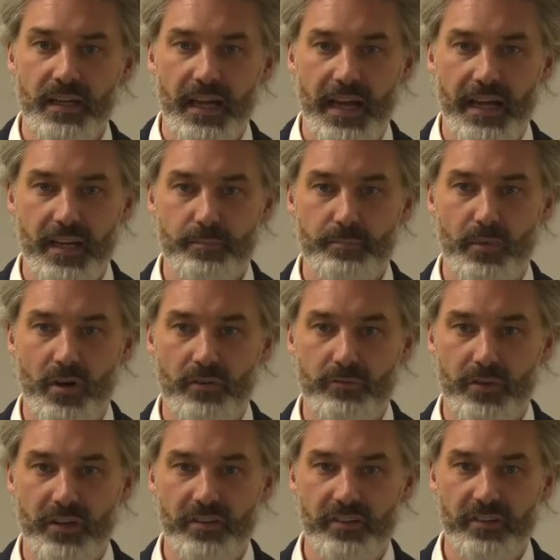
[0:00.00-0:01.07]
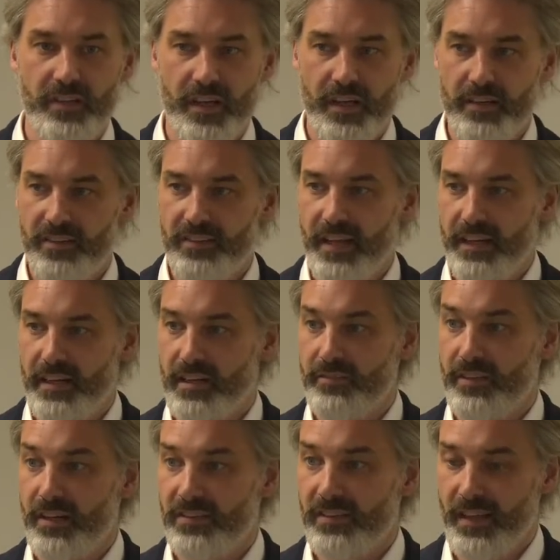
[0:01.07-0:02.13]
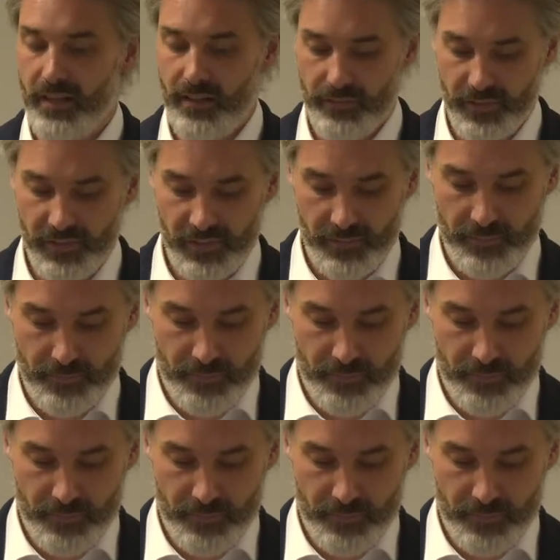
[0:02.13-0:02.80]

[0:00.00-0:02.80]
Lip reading: an impoverished understanding of ourselves.